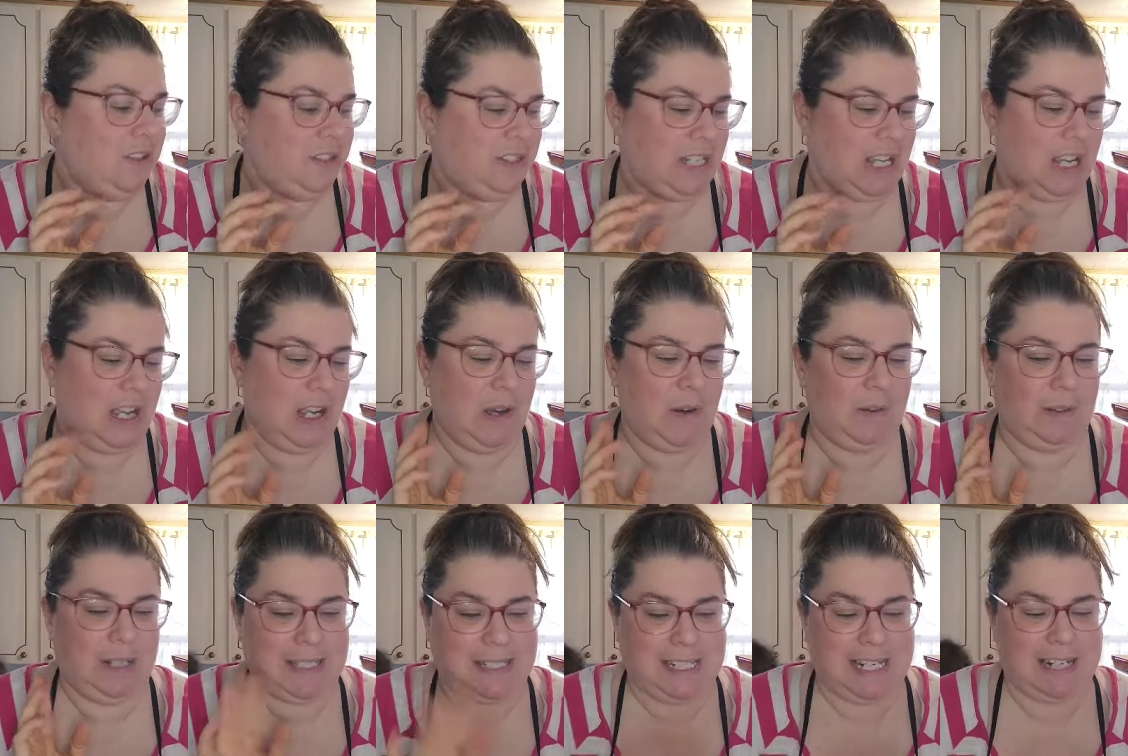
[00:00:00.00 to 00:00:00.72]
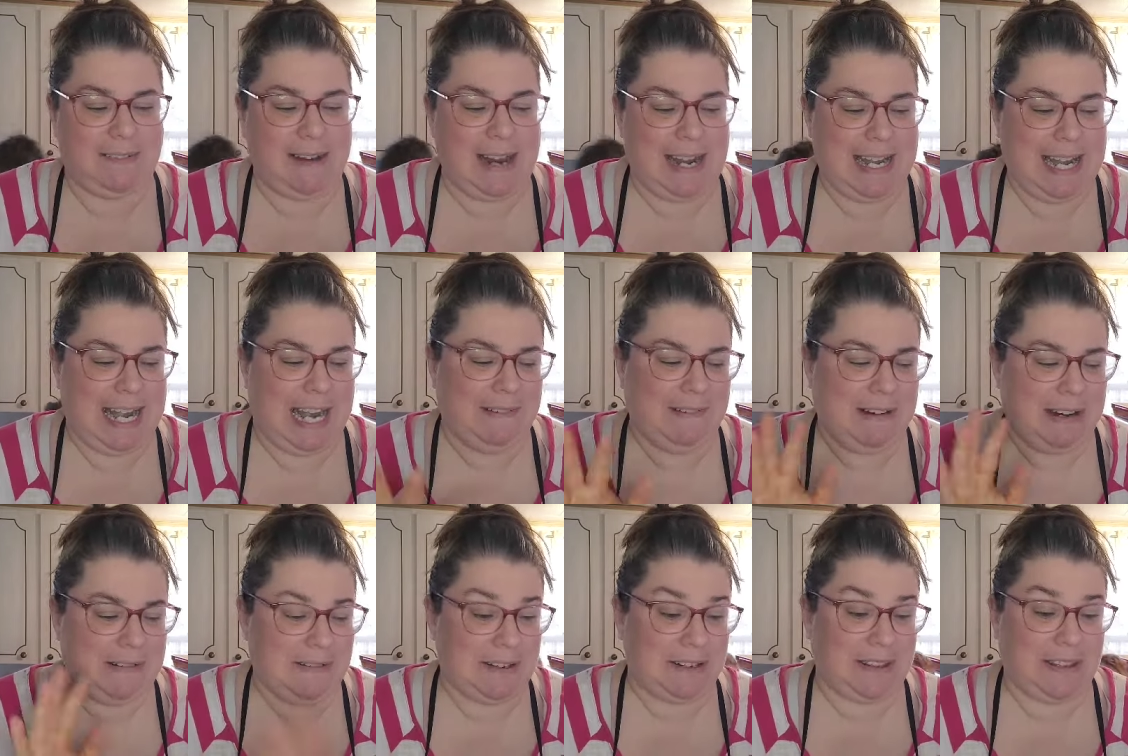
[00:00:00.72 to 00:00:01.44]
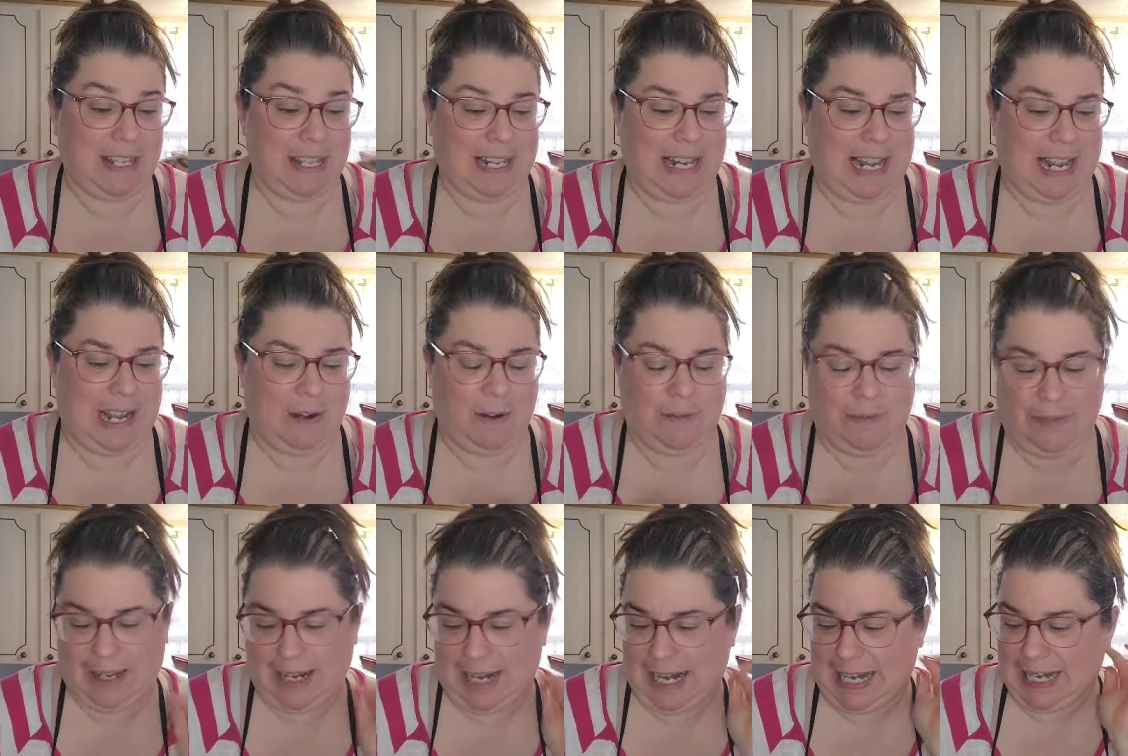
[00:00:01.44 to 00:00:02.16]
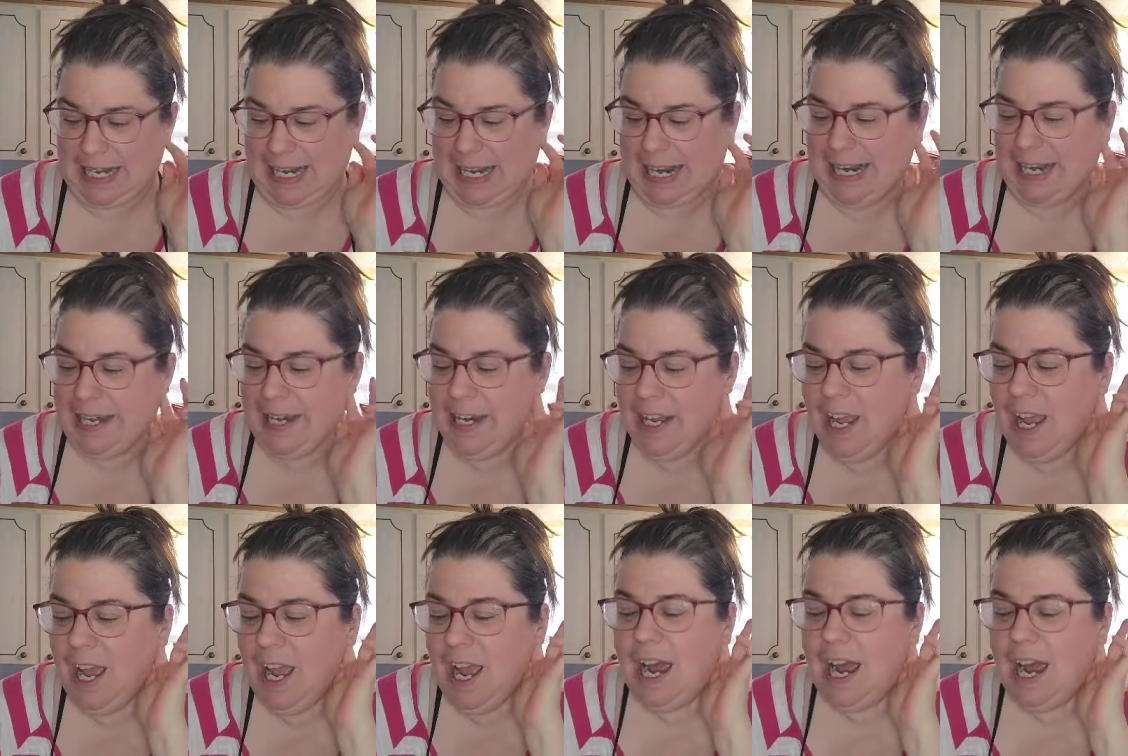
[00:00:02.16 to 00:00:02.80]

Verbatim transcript: So let's get ready. I have everything out that I need.